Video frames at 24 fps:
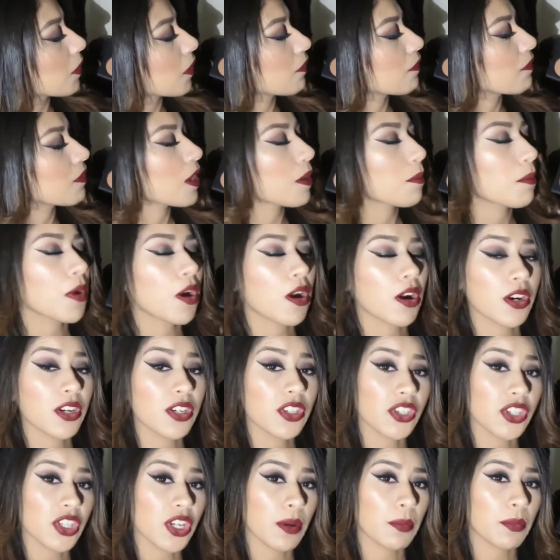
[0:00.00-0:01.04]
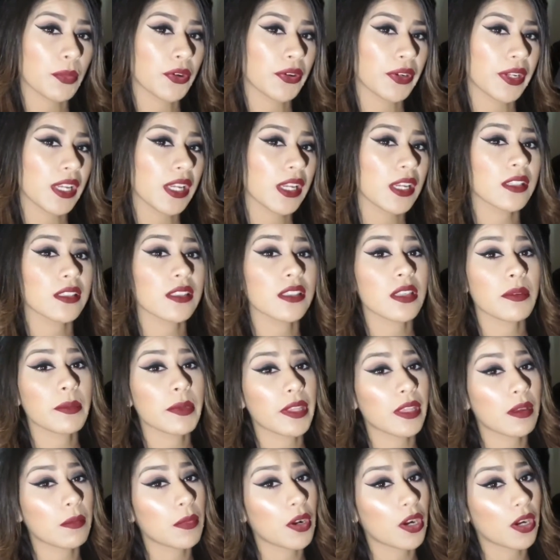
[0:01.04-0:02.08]
of them are shimmery and some of
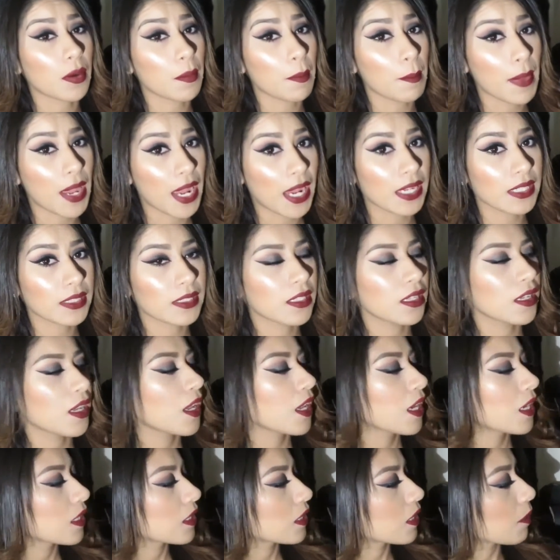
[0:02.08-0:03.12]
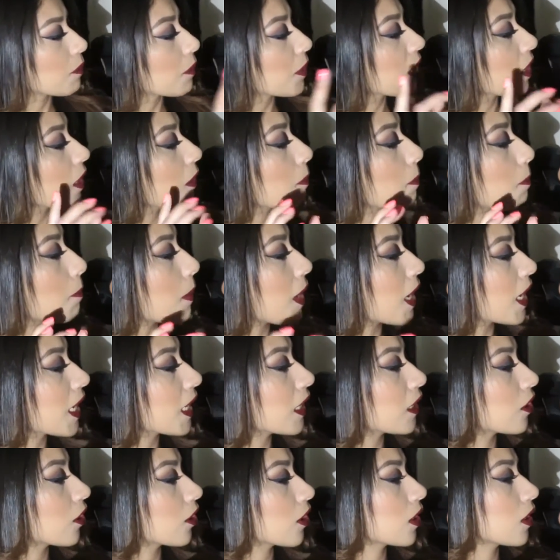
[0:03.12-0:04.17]
them are matte. Some of them
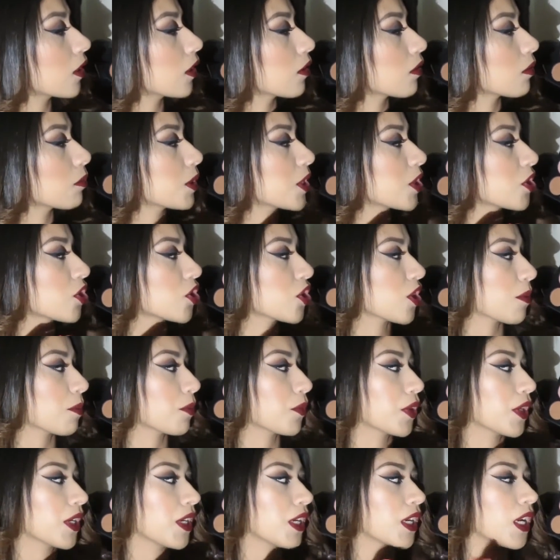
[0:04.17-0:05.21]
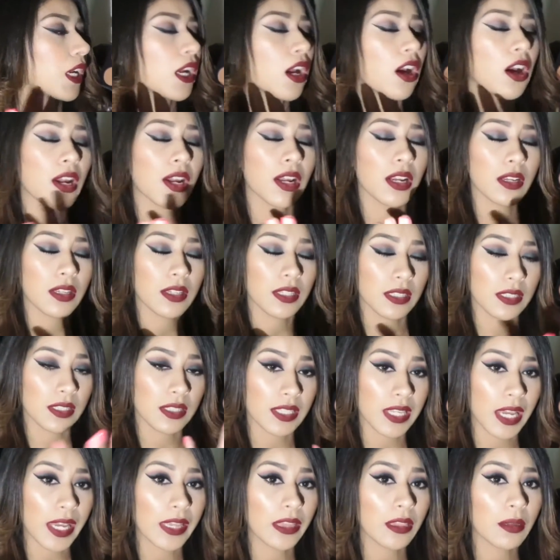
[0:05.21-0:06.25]
might look a little bit shimmery
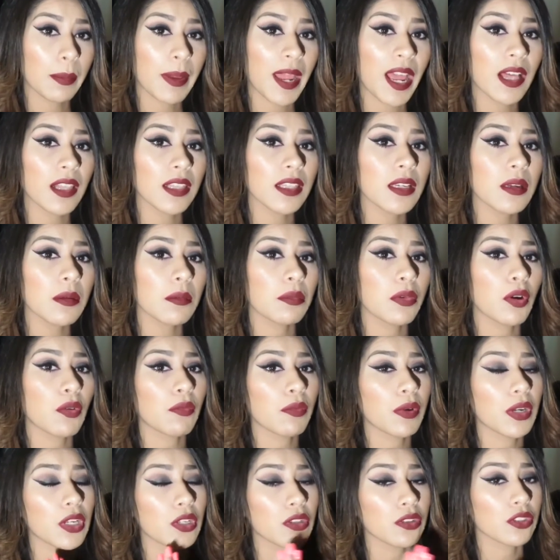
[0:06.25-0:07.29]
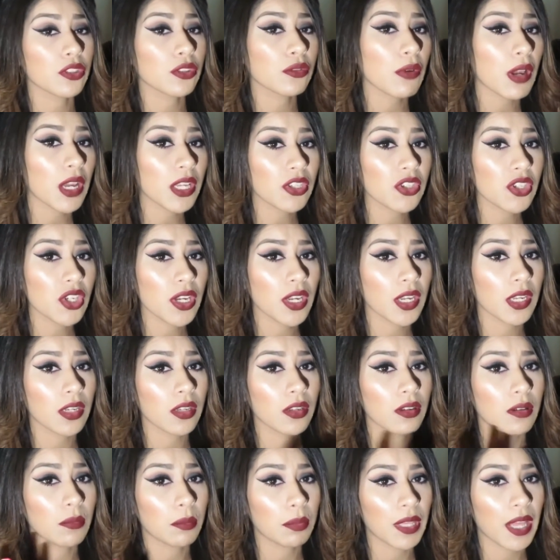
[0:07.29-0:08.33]
inside the palette, but when you swatch it and
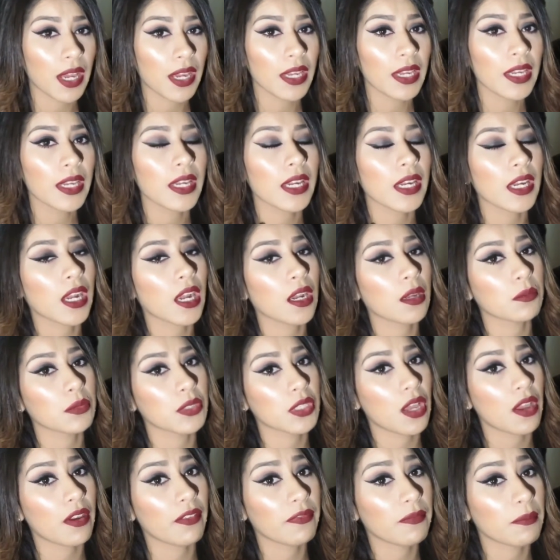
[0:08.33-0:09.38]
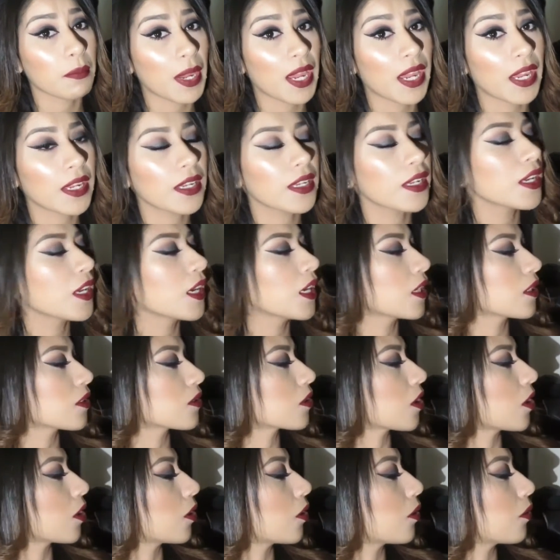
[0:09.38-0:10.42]
you apply it, it comes off matte.
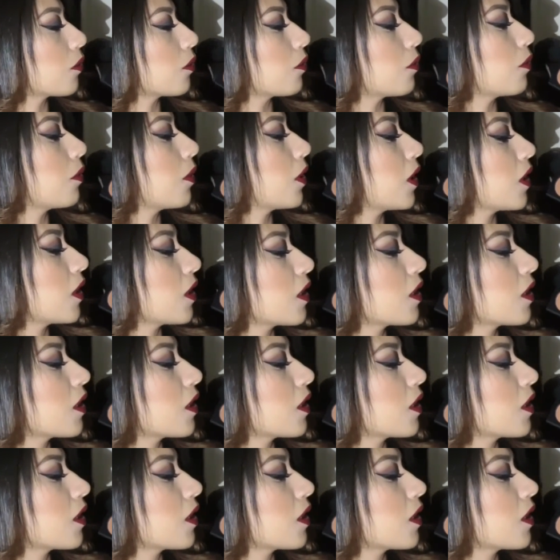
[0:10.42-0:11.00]
So